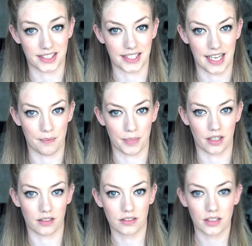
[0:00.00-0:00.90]
in there,
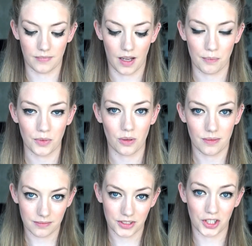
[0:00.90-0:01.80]
but I'm not
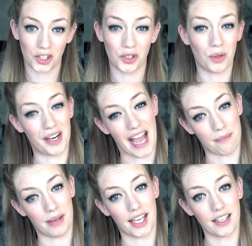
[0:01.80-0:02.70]
too
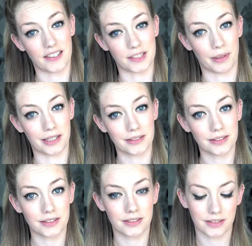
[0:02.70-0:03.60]
unhappy, I
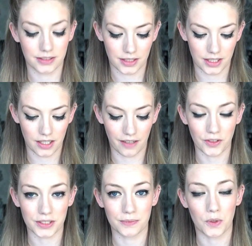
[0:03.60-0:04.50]
suppose. Got
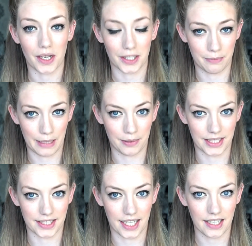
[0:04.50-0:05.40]
some quite good people
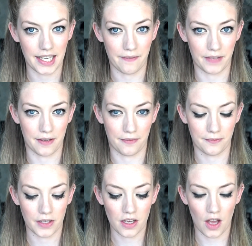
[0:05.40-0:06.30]
in there, even if
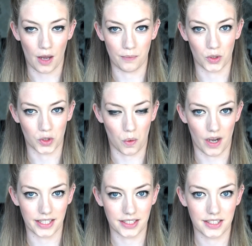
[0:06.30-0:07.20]
I'm not
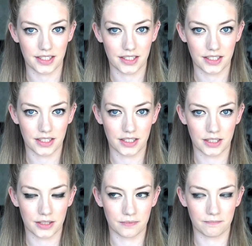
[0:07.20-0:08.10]
quite
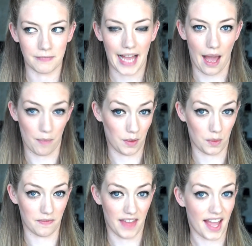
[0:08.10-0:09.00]
happy
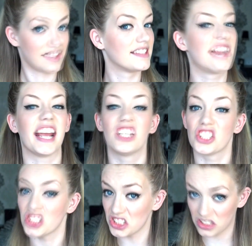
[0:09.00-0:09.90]
with their
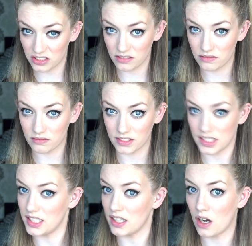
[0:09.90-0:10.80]
stations
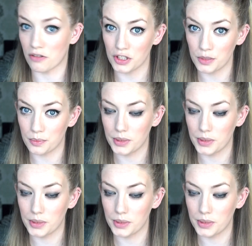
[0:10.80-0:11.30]
in our group.